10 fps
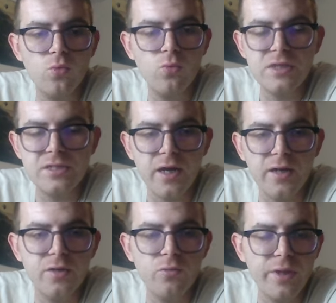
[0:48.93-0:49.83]
we
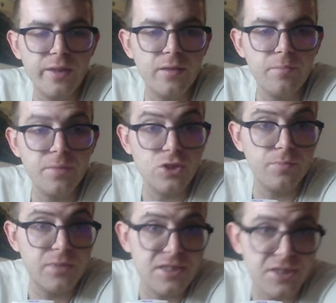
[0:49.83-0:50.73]
start with
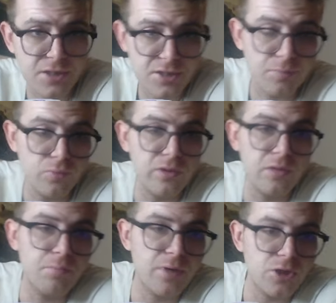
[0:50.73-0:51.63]
bishop d6,
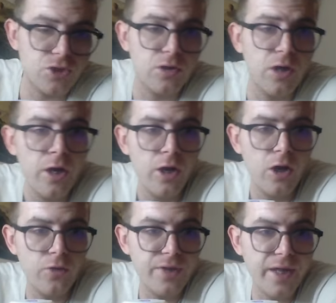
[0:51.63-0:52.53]
putting pressure
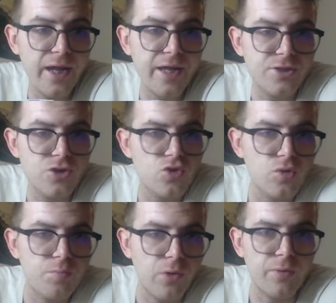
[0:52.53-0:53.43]
on the
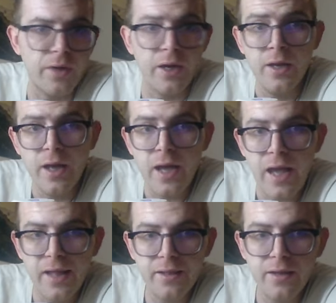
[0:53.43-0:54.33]
h2 pawn.
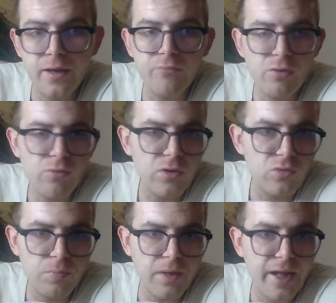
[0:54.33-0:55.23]
And we
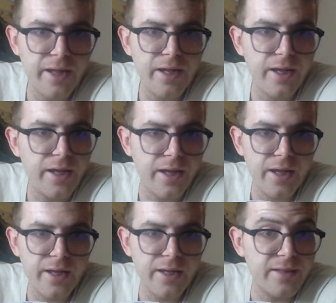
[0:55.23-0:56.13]
want to
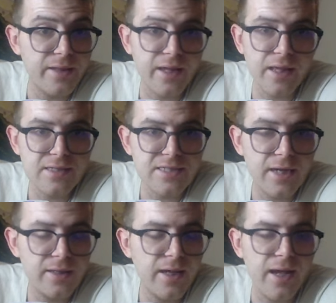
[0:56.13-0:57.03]
play in the king
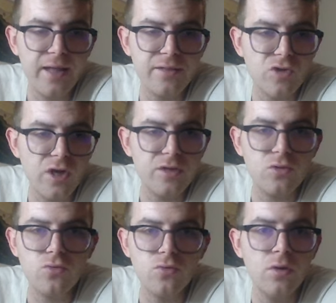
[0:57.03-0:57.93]
side and try
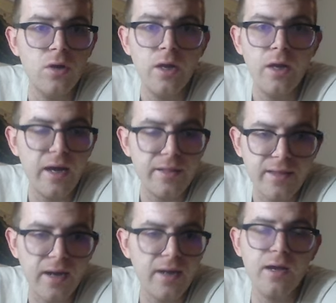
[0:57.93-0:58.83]
to
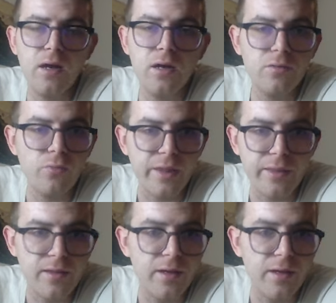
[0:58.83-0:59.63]
attack with